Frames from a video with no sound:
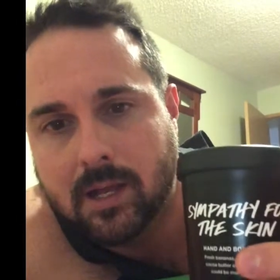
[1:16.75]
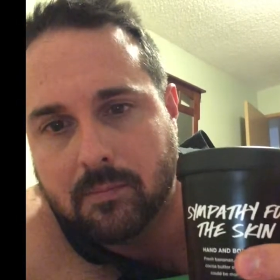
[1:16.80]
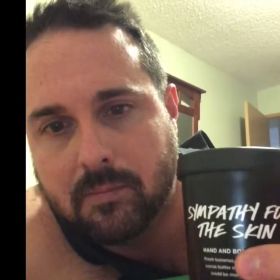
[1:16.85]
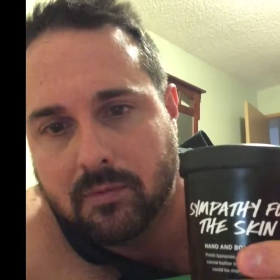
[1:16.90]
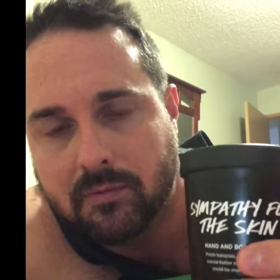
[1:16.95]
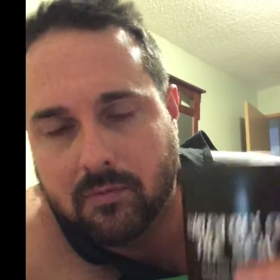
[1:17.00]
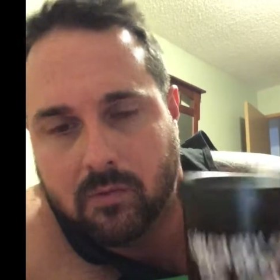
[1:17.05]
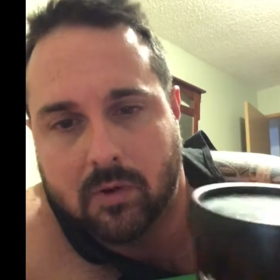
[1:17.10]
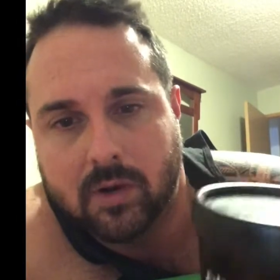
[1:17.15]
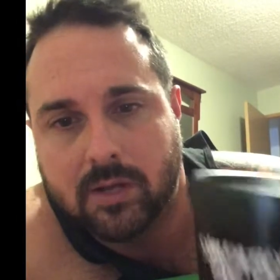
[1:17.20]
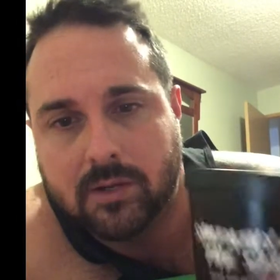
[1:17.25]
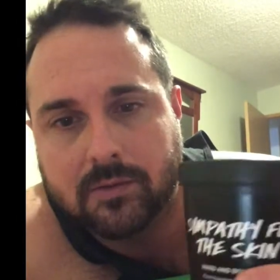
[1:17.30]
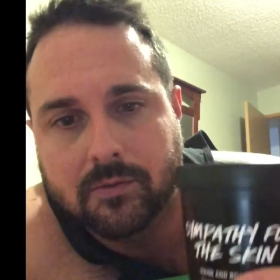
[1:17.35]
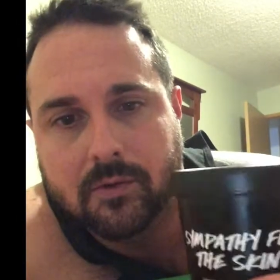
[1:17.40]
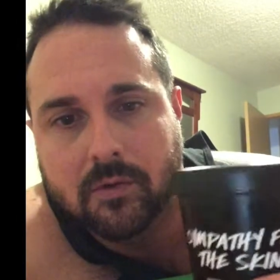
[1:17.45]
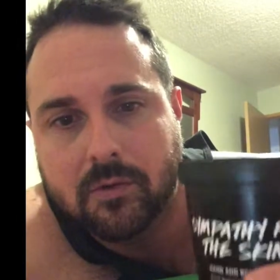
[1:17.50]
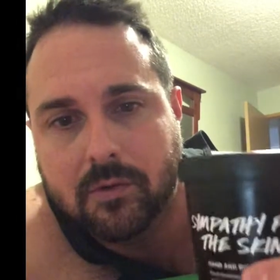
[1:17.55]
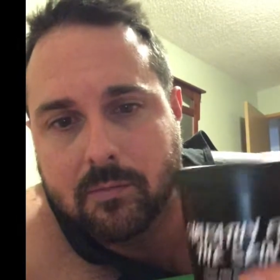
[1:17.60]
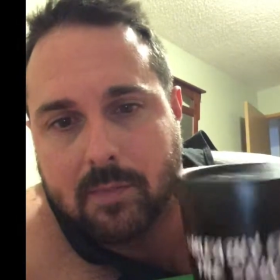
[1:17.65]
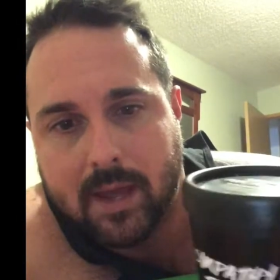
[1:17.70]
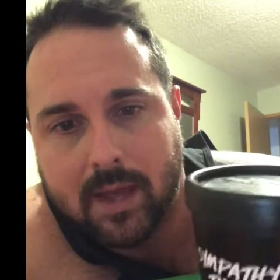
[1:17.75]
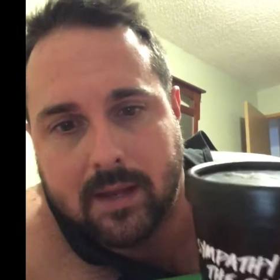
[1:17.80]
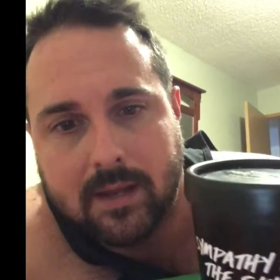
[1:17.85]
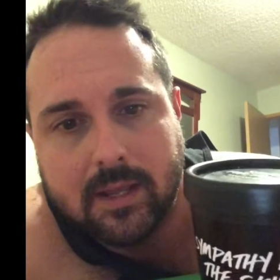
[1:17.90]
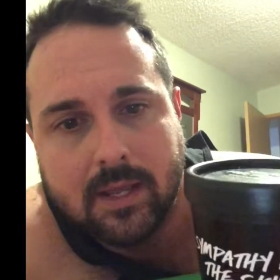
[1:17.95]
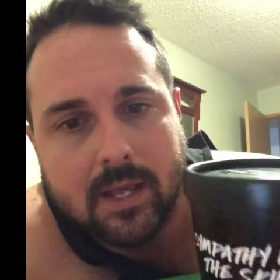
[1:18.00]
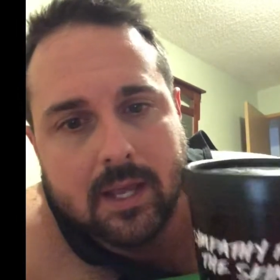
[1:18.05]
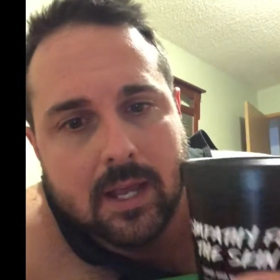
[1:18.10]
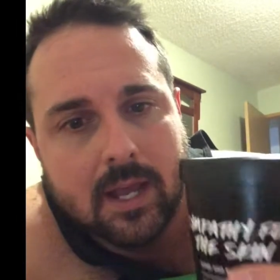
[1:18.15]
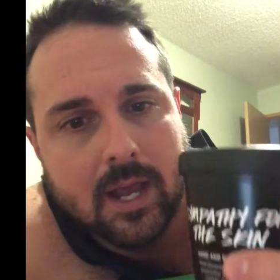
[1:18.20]
before I do go to bed.
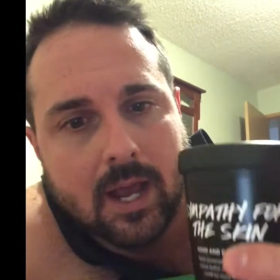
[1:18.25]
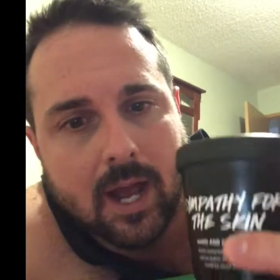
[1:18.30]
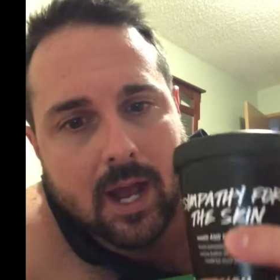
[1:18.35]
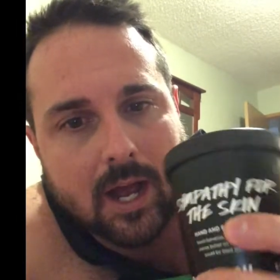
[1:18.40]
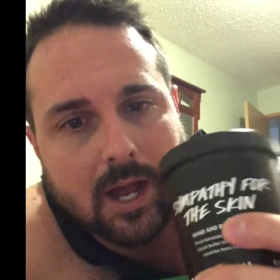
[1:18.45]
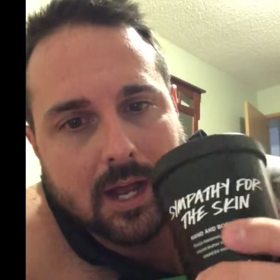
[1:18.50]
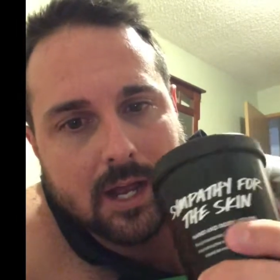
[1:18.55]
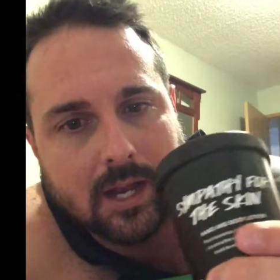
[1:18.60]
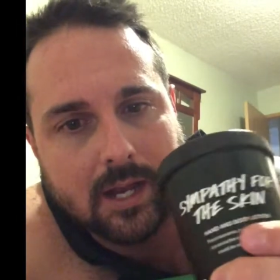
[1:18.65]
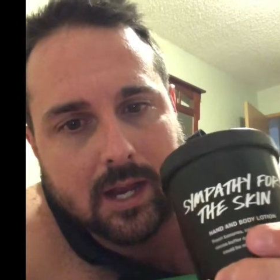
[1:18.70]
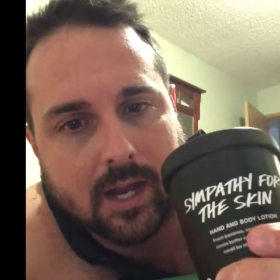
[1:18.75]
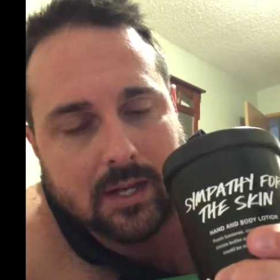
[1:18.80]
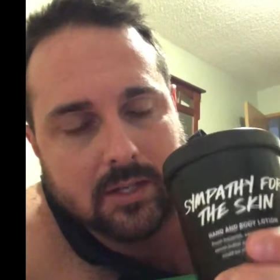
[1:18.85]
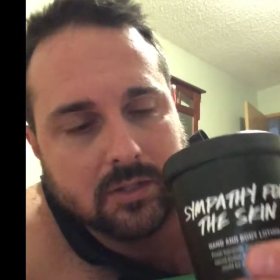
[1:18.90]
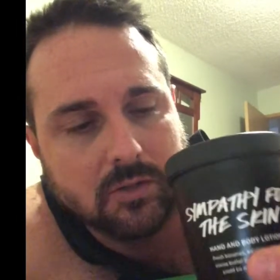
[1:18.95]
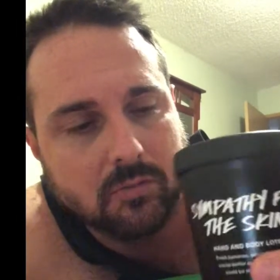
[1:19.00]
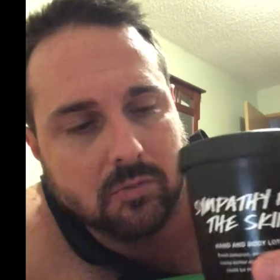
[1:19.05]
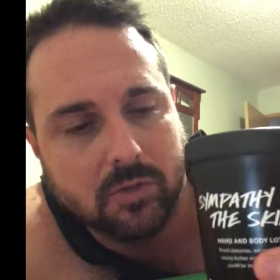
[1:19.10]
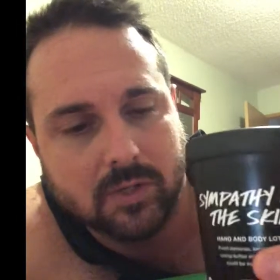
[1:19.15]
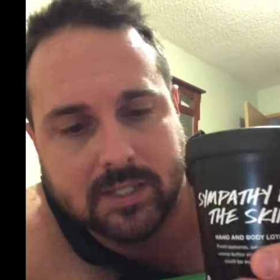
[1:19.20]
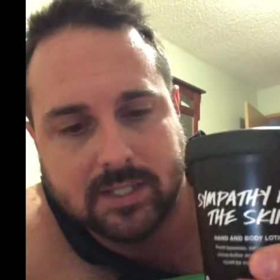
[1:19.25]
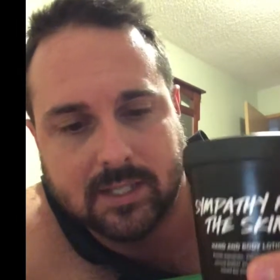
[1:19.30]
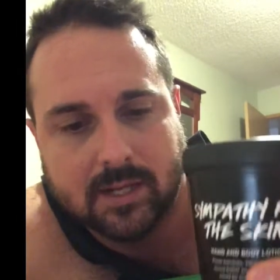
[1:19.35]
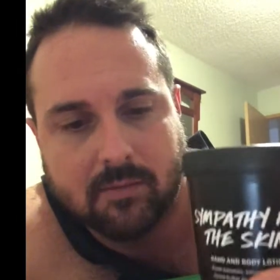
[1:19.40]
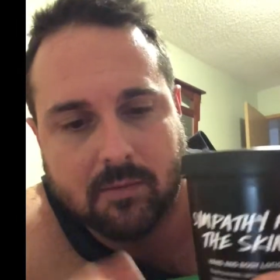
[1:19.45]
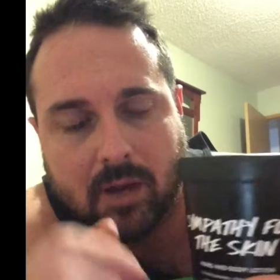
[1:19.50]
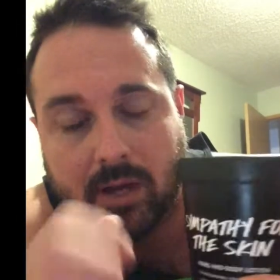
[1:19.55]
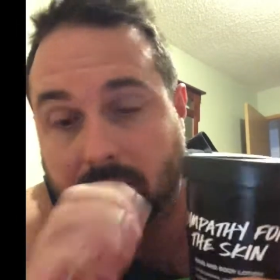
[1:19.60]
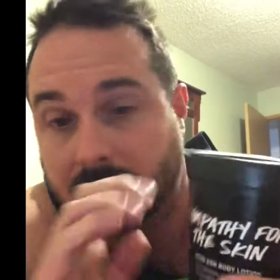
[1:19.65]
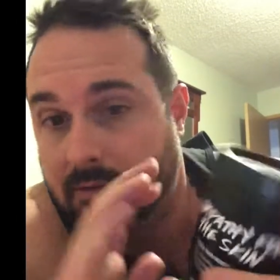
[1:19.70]
I put
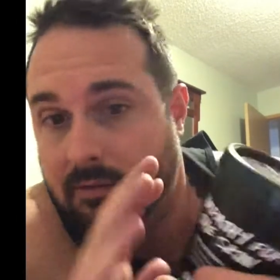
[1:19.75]
some all